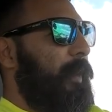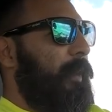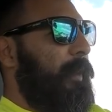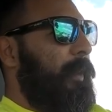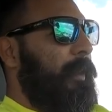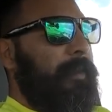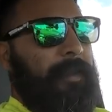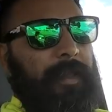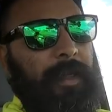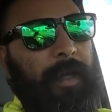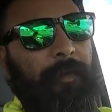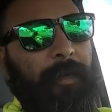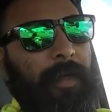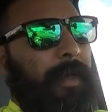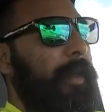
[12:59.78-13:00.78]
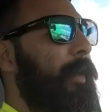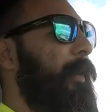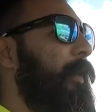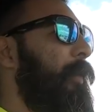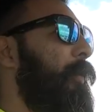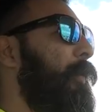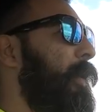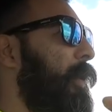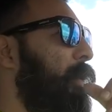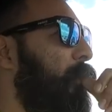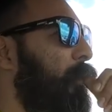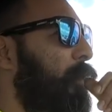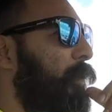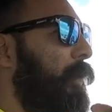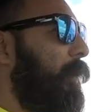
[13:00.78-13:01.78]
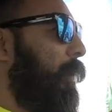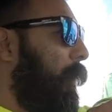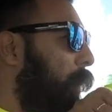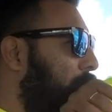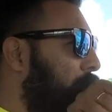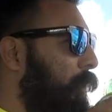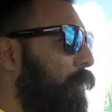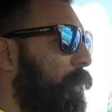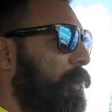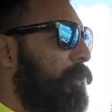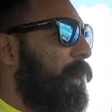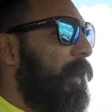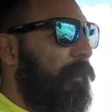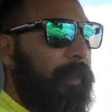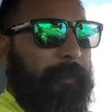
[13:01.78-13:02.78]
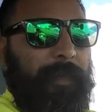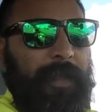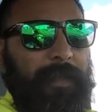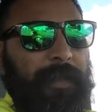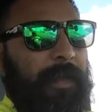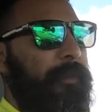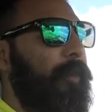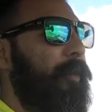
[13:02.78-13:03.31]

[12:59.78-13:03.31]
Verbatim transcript: Now, see, now I got to deal with traffic because I have to